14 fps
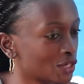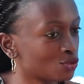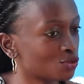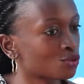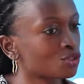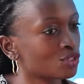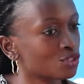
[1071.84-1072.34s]

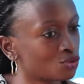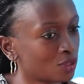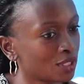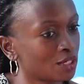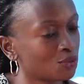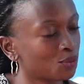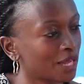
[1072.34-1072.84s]
just to
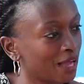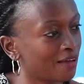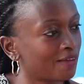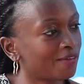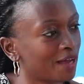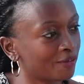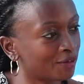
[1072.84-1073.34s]
ensure that we
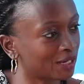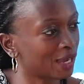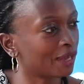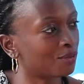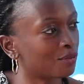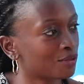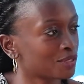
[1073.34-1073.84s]
have a
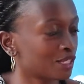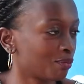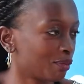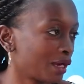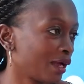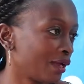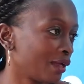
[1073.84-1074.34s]
reliable
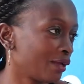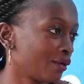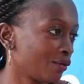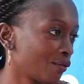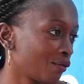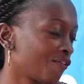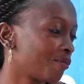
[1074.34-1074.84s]
supply
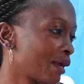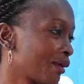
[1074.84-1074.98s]
of